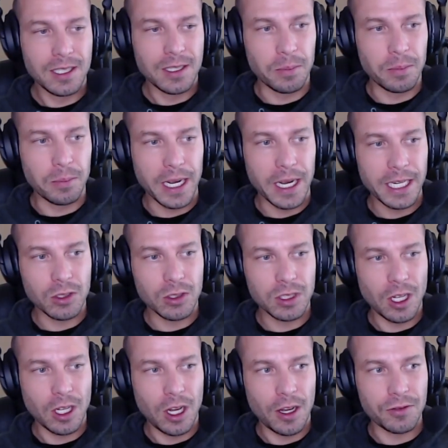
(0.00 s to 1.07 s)

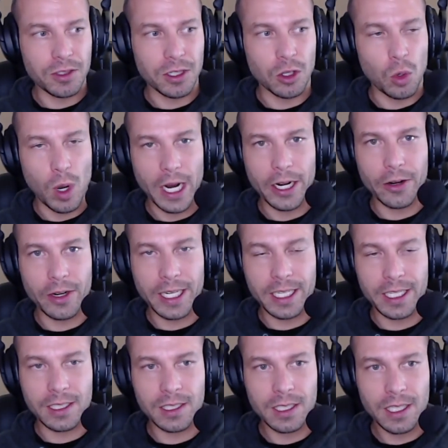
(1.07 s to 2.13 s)
Microsoft
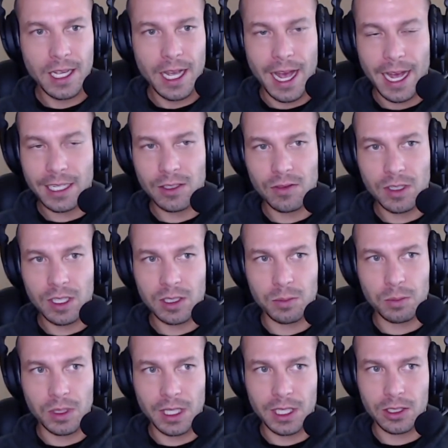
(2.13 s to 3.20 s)
acquiring Activision
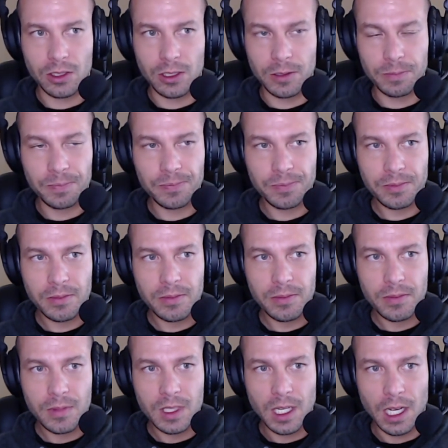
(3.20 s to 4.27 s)
Blizzard,
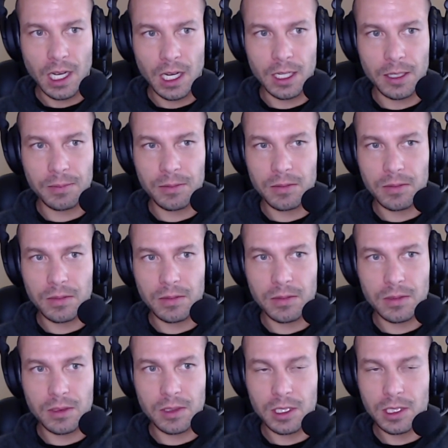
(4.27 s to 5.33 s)

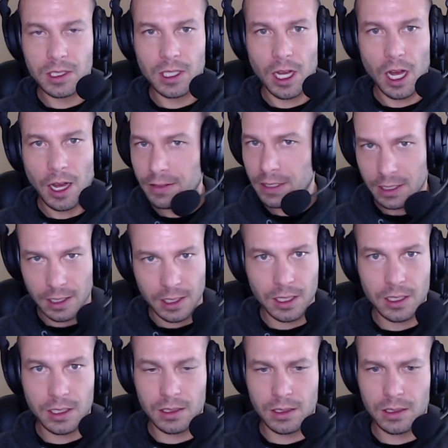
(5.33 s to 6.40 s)
obviously,
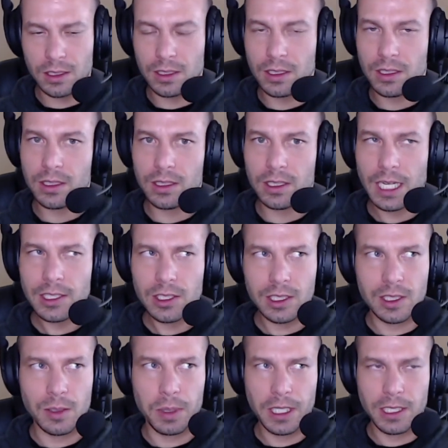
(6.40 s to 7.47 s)
not just
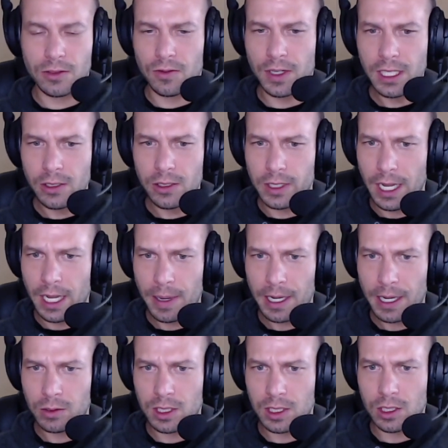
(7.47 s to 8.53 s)
the biggest video game
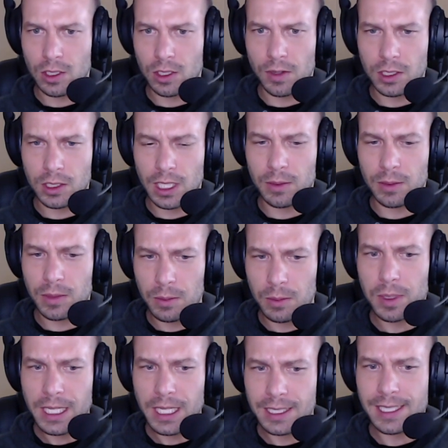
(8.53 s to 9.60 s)
acquisition of all time, the
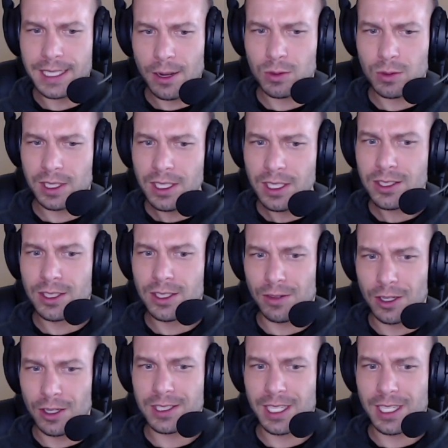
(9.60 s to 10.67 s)
biggest acquisition of
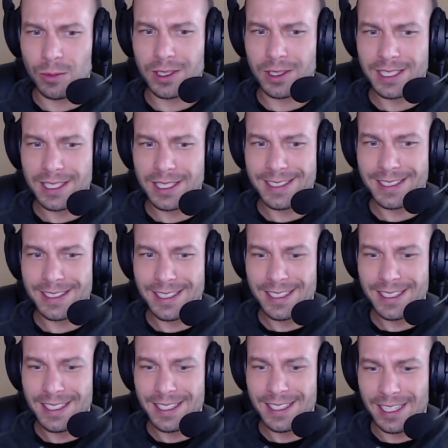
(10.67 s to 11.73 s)
all time, wasn't
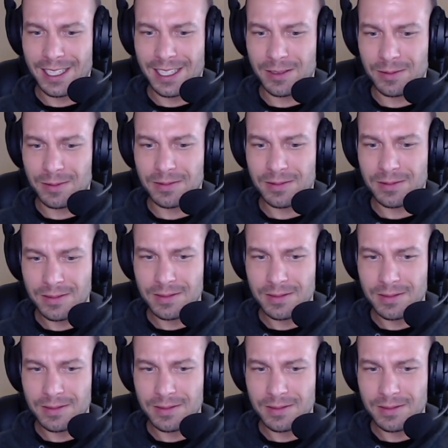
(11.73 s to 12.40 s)
it?